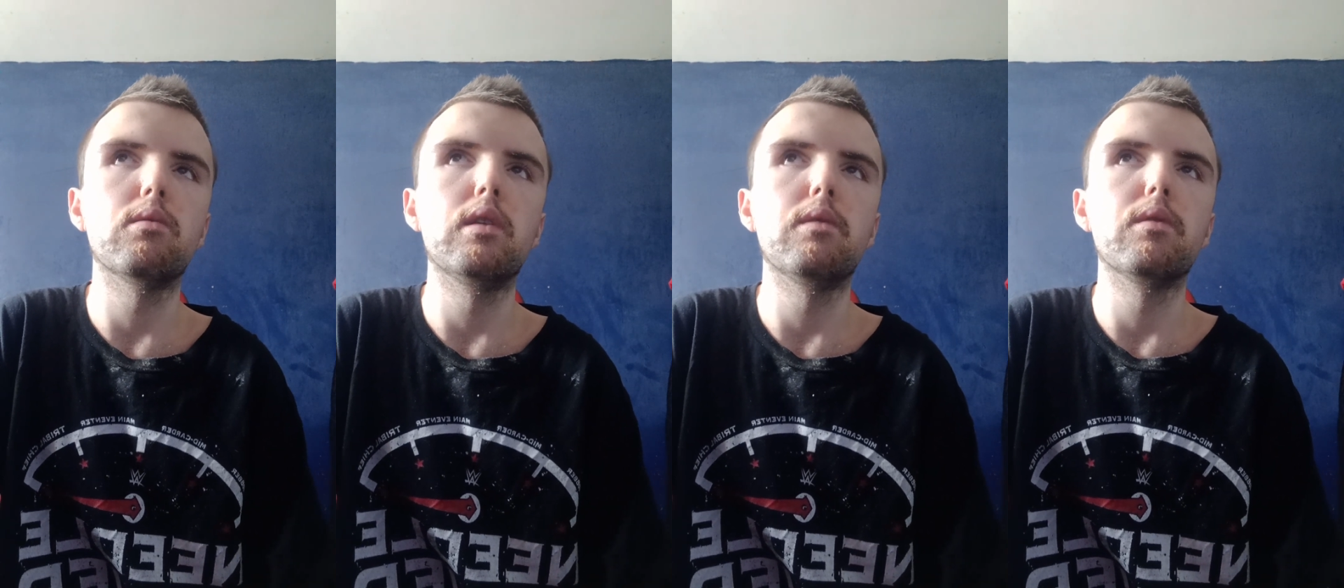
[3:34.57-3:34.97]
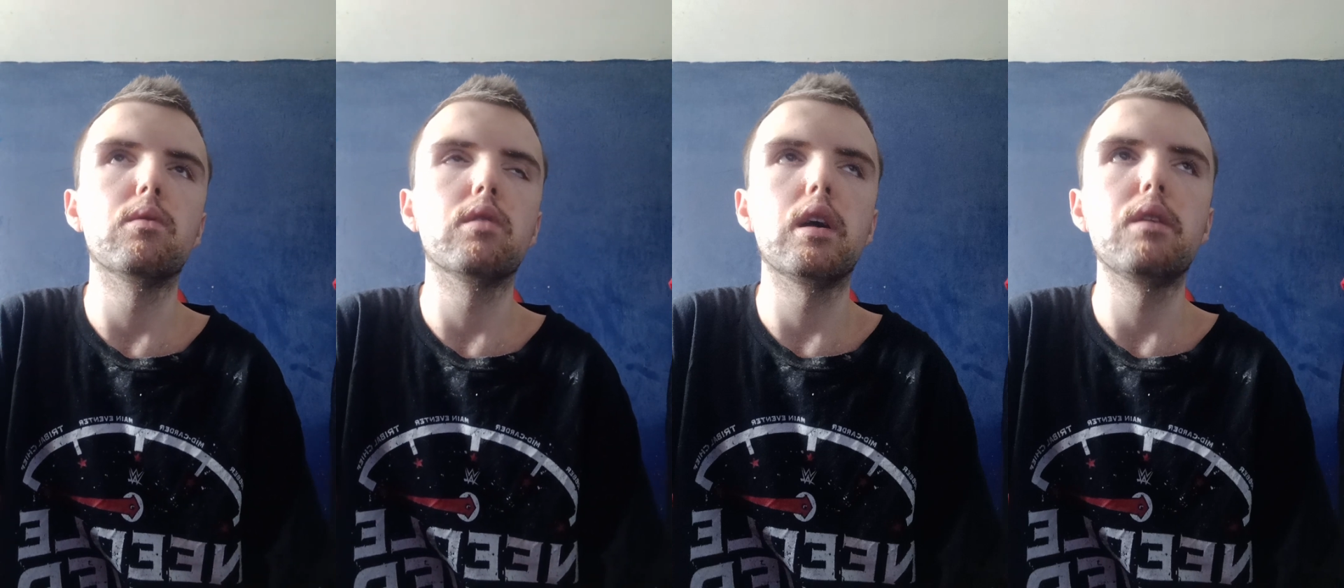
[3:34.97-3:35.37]
you really
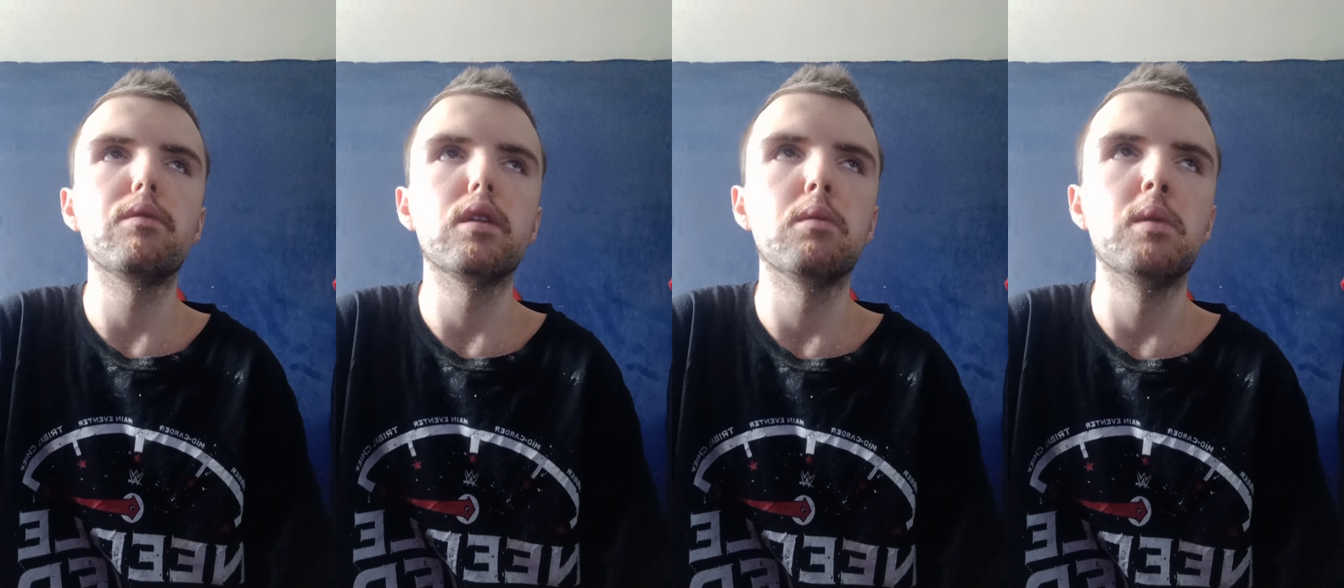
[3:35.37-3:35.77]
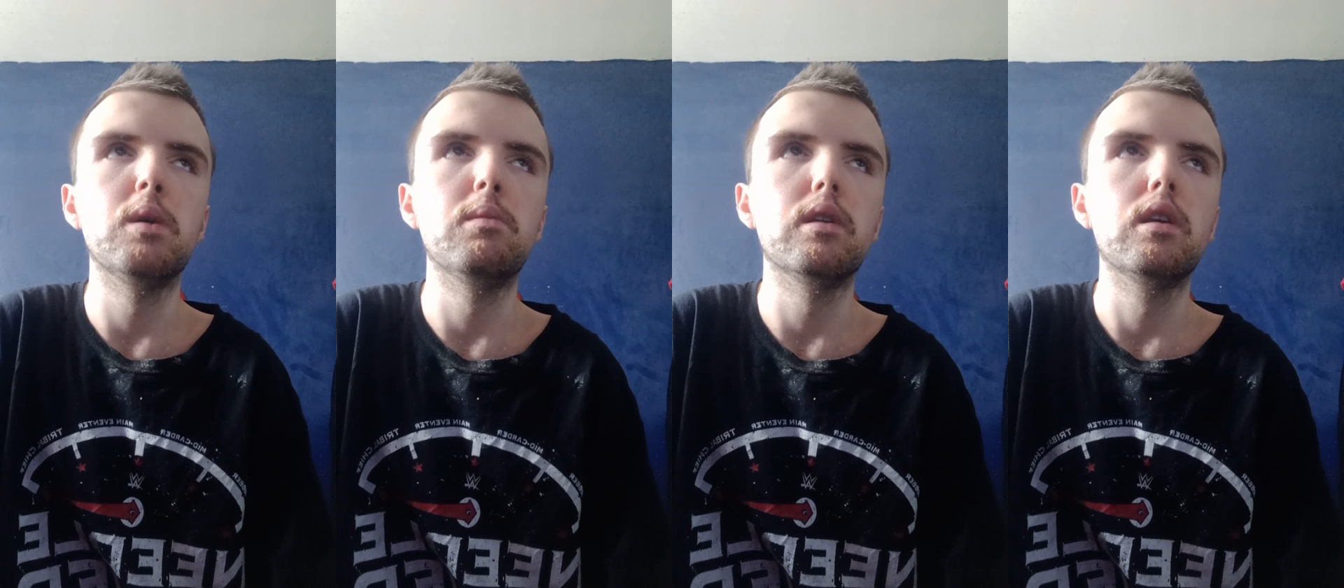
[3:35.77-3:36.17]
feel safe at the
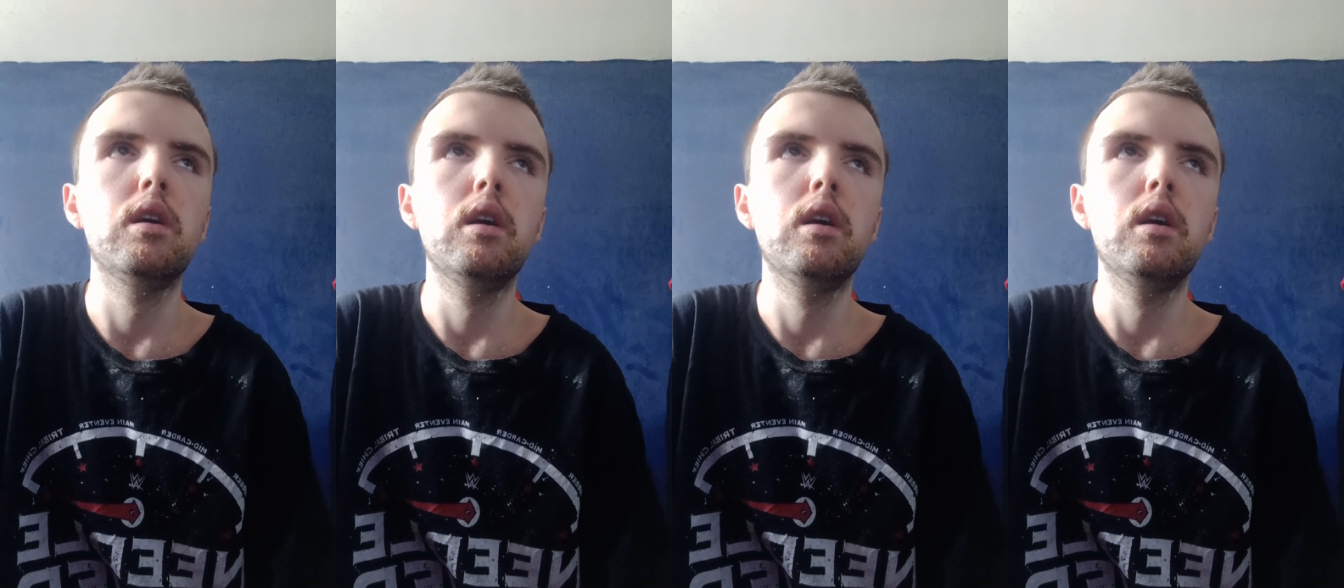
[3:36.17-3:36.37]
moment.